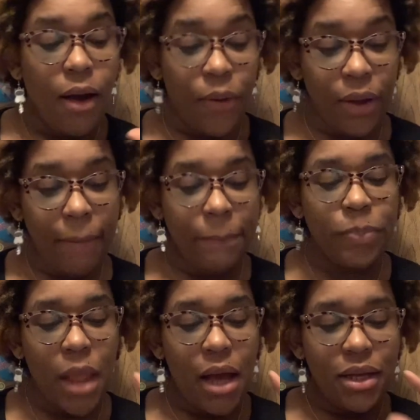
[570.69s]
Okay?
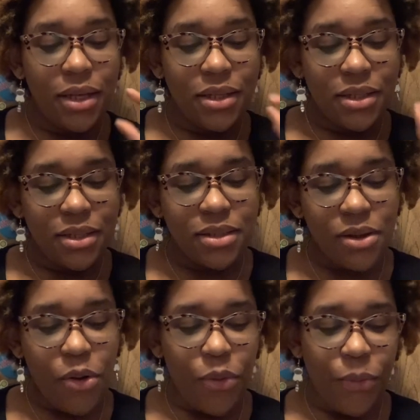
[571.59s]

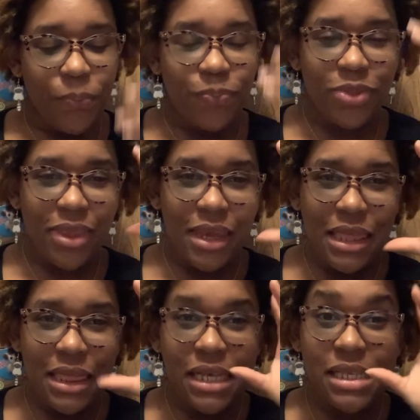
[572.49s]
So,
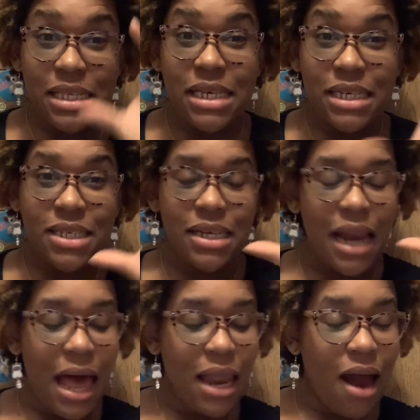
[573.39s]
this is tension
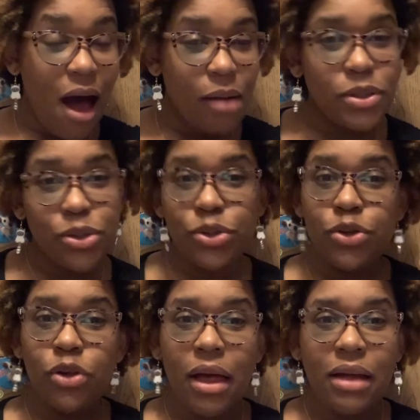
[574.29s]
and
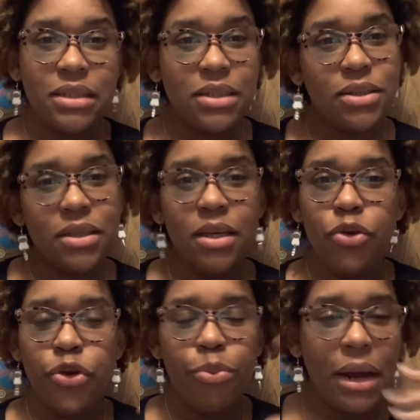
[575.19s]
obstacle. Essentially,
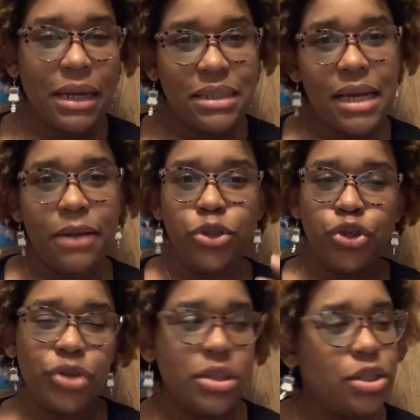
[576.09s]
you break it down, you
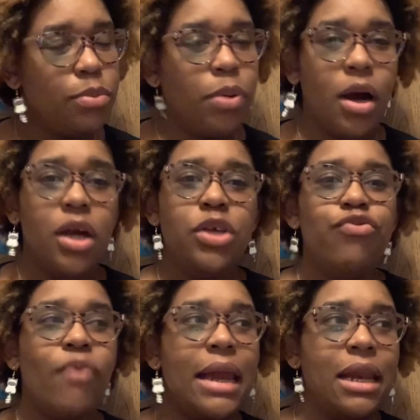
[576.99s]
stretch it apart, you
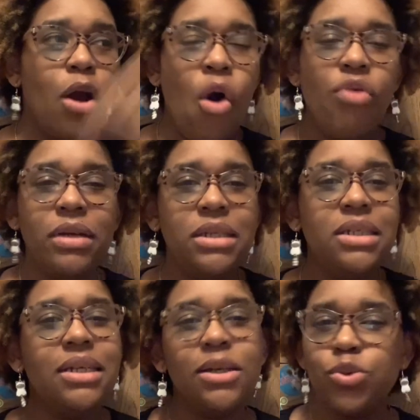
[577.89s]
write in all the
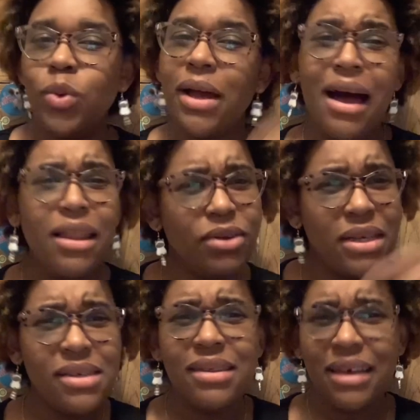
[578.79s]
details. What color
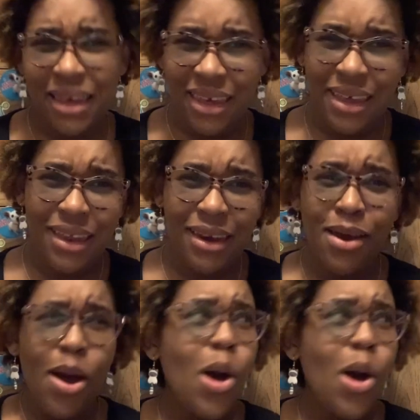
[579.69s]
is the hen?